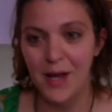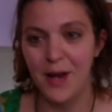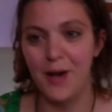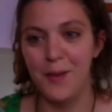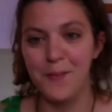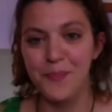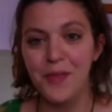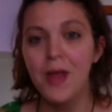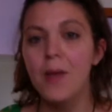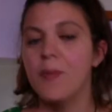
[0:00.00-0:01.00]

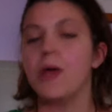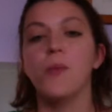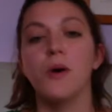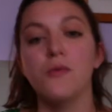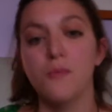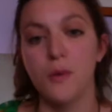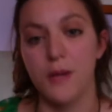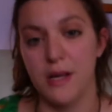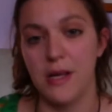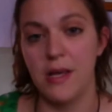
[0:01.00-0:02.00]
But it won't
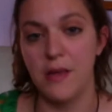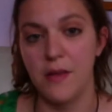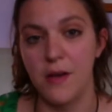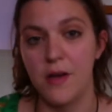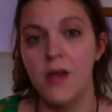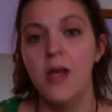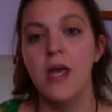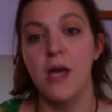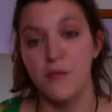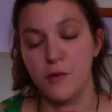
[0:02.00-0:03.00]
ruin it either
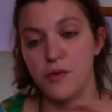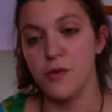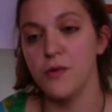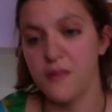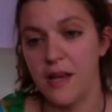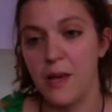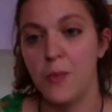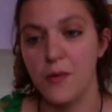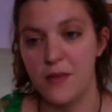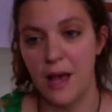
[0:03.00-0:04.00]
if you do say
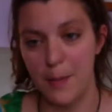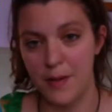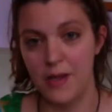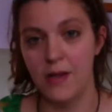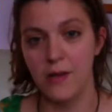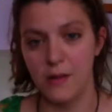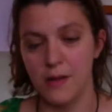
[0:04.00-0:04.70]
what's happening,